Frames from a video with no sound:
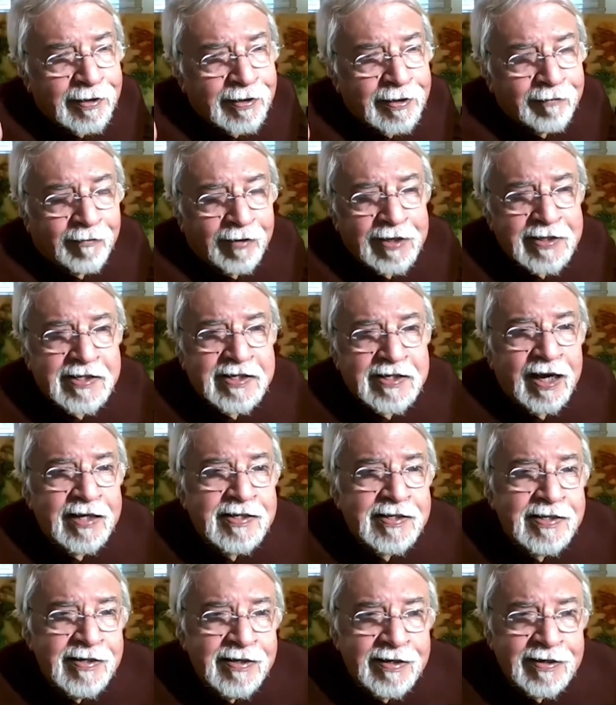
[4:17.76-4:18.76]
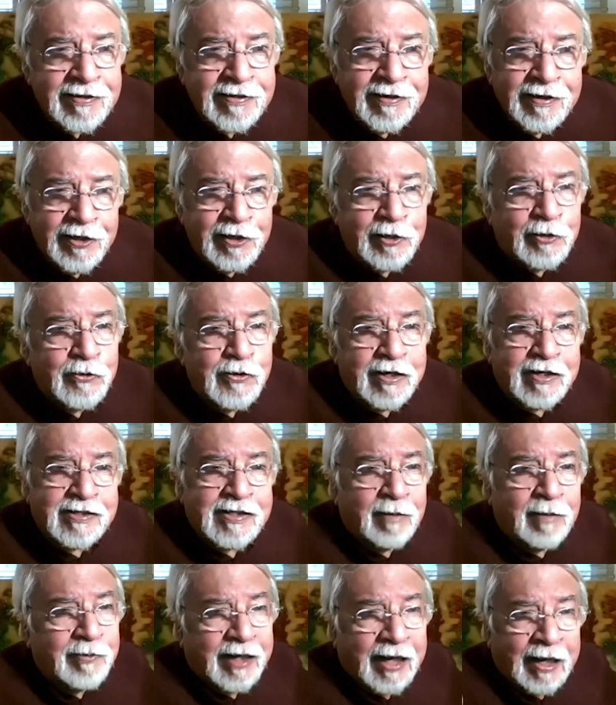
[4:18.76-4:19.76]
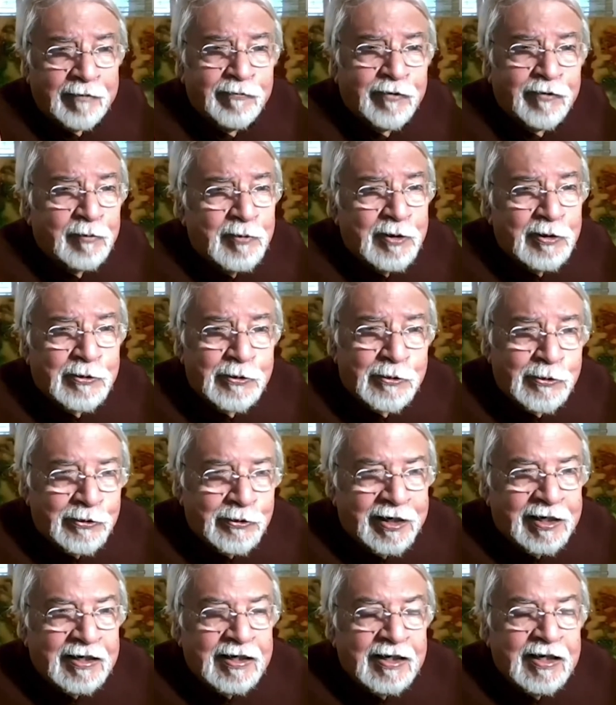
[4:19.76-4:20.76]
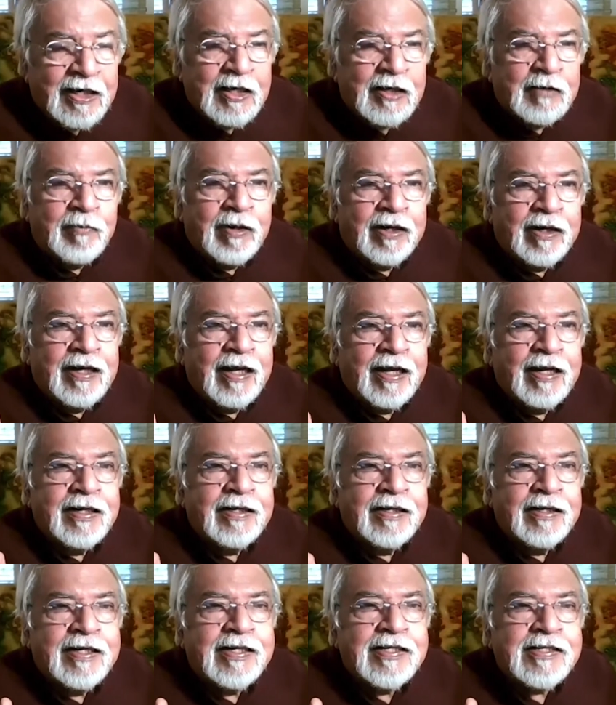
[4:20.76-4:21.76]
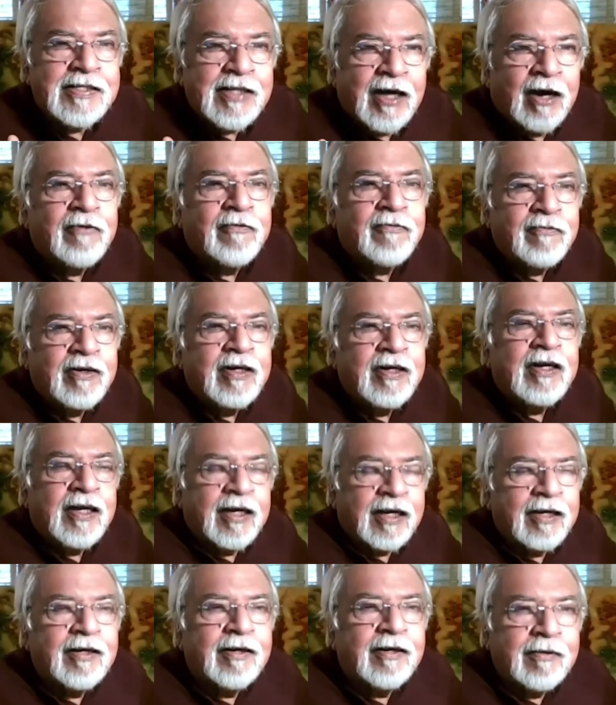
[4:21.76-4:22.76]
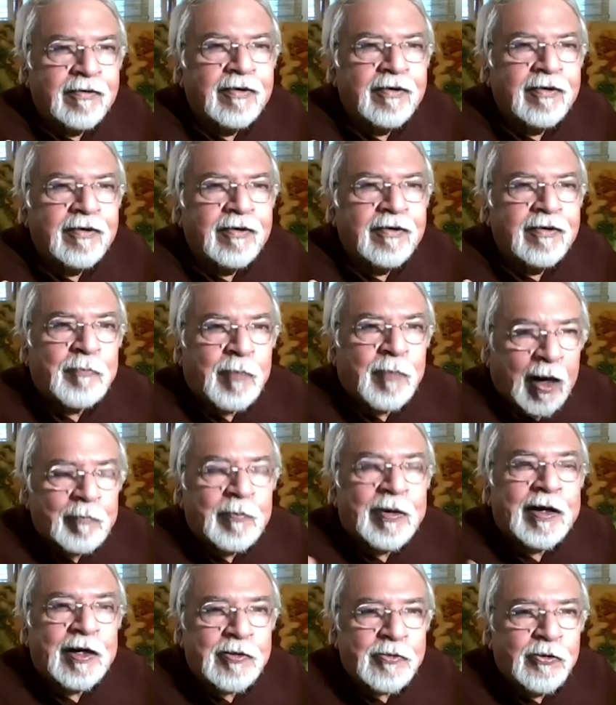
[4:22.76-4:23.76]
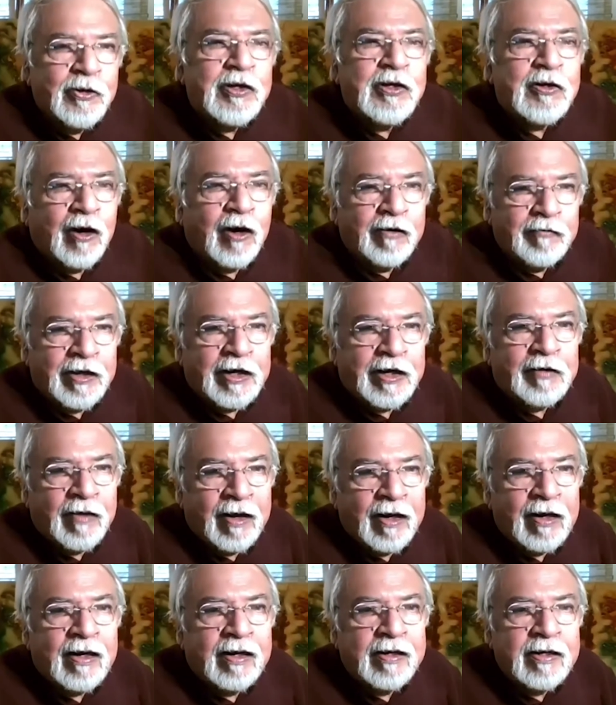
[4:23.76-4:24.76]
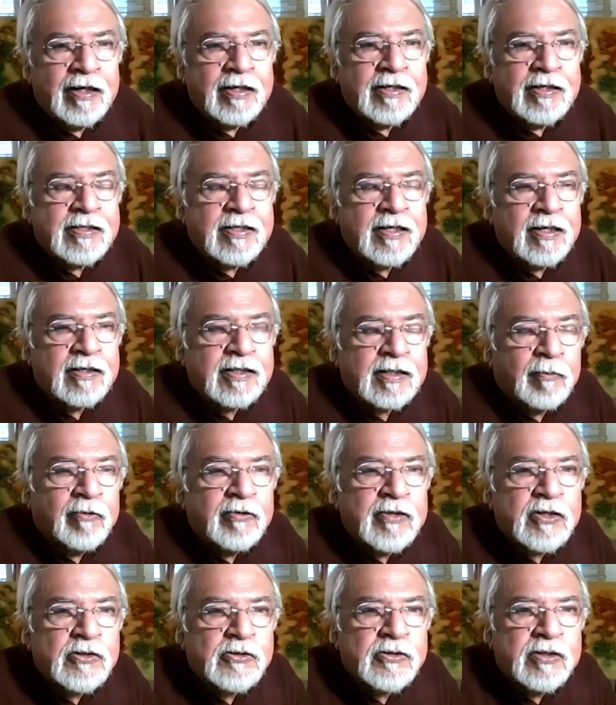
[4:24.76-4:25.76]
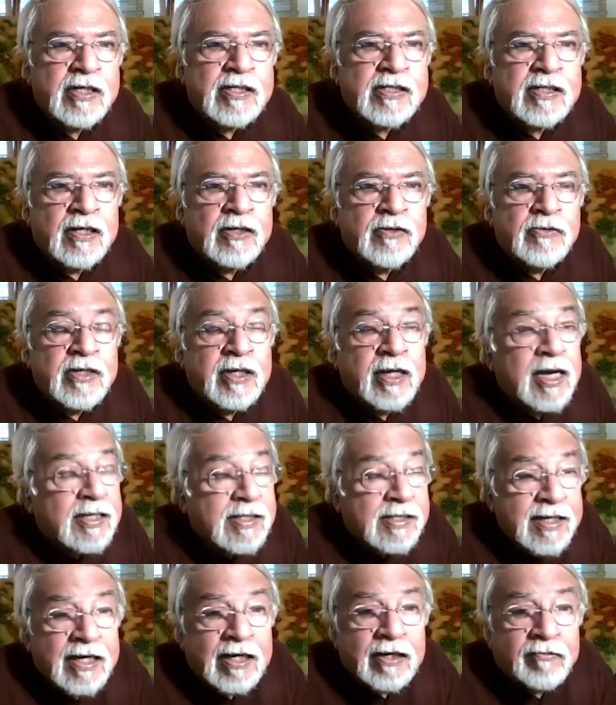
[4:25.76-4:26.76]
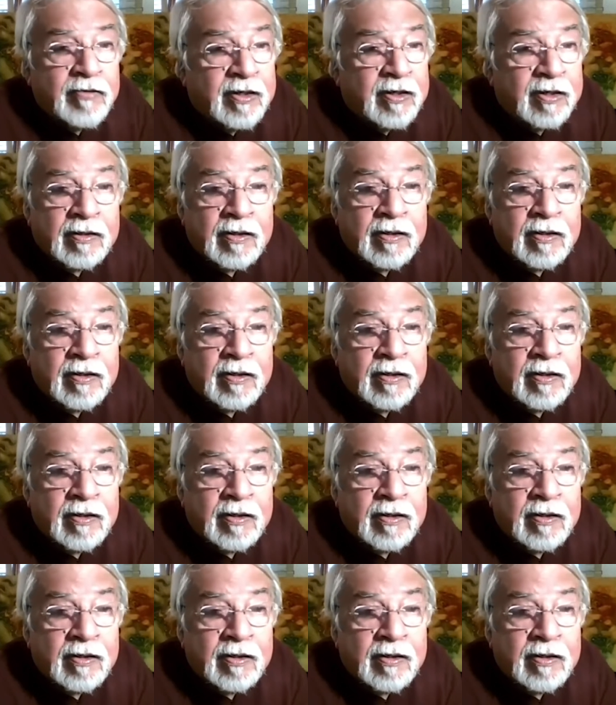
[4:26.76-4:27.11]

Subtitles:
vice chancellor. It took some time for me to do it, but then it is now, art department is going on very well, and some of the students are doing excellent work.